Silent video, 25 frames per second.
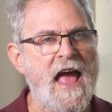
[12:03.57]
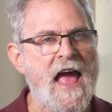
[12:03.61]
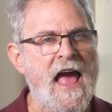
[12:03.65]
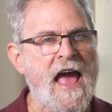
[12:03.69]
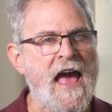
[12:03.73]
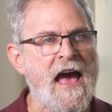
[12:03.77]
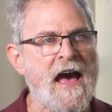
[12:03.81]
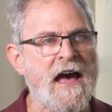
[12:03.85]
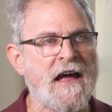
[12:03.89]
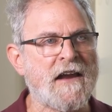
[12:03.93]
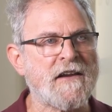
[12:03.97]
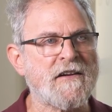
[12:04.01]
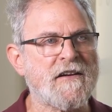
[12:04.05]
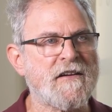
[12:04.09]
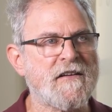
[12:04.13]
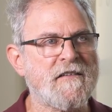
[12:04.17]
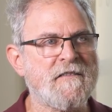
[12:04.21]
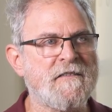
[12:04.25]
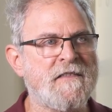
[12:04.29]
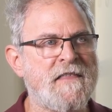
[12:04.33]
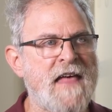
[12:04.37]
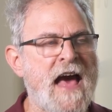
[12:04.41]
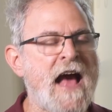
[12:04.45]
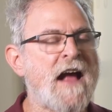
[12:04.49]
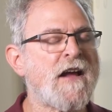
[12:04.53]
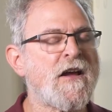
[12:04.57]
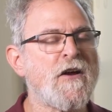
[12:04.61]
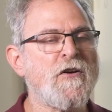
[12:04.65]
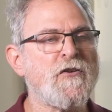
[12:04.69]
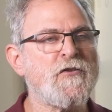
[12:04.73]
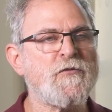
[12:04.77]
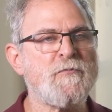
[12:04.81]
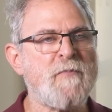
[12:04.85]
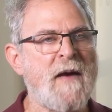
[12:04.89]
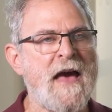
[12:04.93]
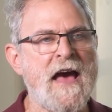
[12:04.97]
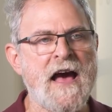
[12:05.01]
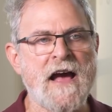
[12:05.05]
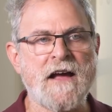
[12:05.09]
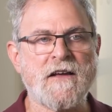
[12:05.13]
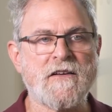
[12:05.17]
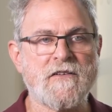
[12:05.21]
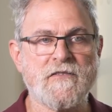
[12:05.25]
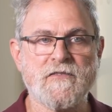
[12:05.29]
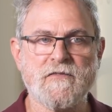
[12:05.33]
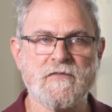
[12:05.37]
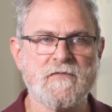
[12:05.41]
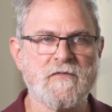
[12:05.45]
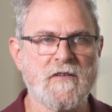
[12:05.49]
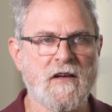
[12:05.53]
And that goes back,
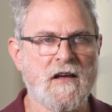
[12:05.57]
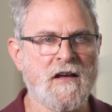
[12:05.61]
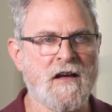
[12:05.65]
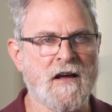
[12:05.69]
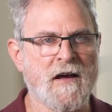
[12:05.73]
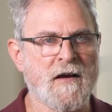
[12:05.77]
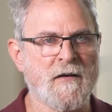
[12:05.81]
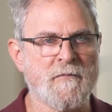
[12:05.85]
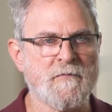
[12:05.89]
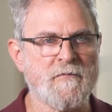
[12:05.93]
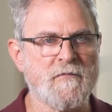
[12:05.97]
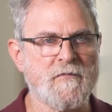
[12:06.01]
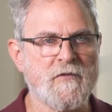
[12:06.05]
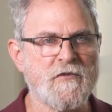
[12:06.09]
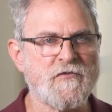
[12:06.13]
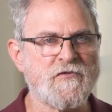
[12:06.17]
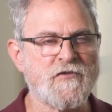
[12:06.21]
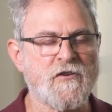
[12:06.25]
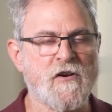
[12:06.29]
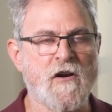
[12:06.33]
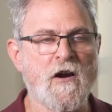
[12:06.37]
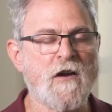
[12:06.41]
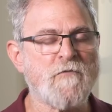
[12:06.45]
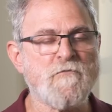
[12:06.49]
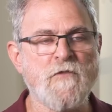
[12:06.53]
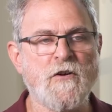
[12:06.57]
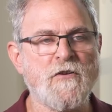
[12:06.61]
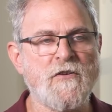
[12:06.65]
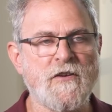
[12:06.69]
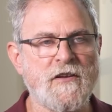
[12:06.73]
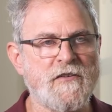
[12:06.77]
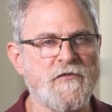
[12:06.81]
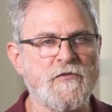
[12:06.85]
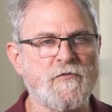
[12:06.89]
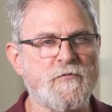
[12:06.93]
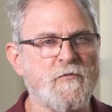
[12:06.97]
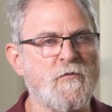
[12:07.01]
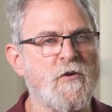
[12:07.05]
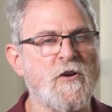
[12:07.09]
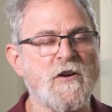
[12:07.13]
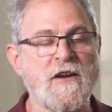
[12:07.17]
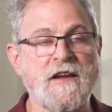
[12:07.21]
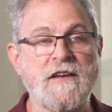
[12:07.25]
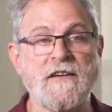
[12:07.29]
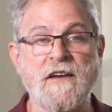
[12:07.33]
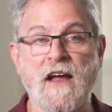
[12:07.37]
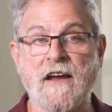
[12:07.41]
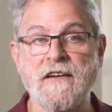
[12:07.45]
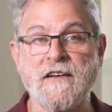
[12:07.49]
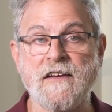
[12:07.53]
Girard wrote his
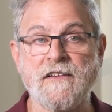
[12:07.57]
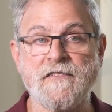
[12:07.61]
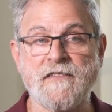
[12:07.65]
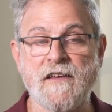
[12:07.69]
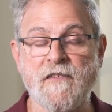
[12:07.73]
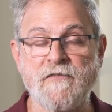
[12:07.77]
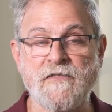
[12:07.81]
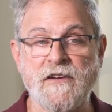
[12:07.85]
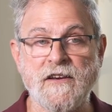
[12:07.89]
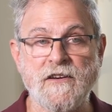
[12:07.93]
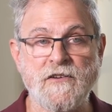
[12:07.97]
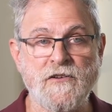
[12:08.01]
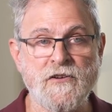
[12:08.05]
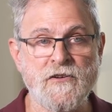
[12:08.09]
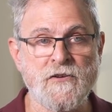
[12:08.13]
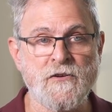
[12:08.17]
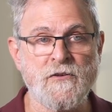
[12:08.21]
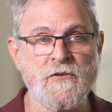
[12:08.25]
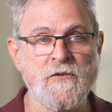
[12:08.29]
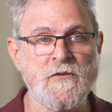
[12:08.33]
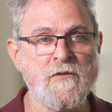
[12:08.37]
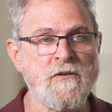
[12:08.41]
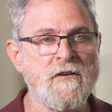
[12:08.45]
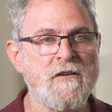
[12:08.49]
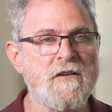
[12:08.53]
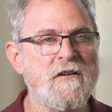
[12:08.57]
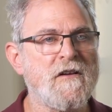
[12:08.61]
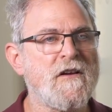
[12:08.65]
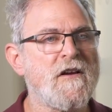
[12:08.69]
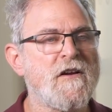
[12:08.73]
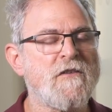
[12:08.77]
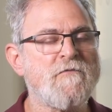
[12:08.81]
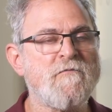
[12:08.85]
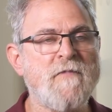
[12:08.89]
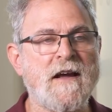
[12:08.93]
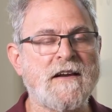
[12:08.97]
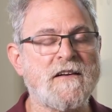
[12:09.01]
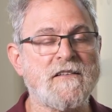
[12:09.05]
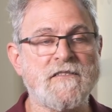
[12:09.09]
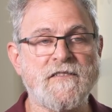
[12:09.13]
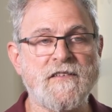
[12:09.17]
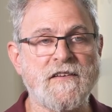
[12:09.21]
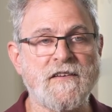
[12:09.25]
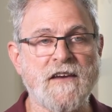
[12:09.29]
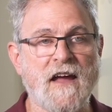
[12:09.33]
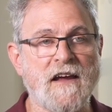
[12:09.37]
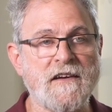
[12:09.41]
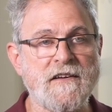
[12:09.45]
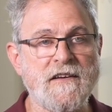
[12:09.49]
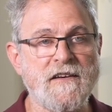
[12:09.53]
work in 1972, Reynolds
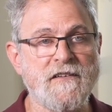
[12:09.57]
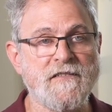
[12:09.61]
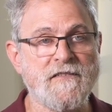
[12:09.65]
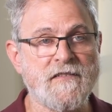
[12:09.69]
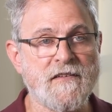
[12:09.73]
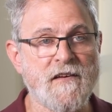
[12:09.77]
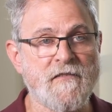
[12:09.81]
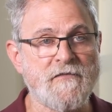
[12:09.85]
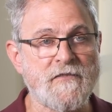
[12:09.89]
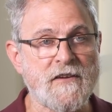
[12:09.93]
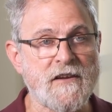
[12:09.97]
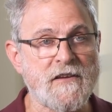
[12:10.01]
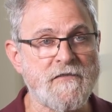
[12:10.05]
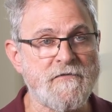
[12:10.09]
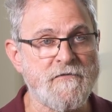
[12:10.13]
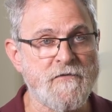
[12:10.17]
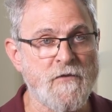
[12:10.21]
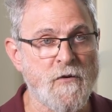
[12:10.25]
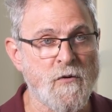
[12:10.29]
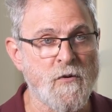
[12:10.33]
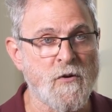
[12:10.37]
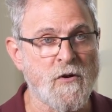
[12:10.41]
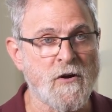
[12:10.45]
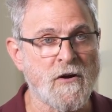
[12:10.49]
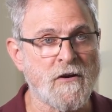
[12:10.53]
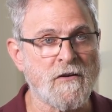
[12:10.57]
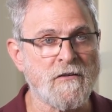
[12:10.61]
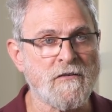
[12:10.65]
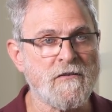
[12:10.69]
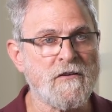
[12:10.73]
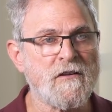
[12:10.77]
in 1974.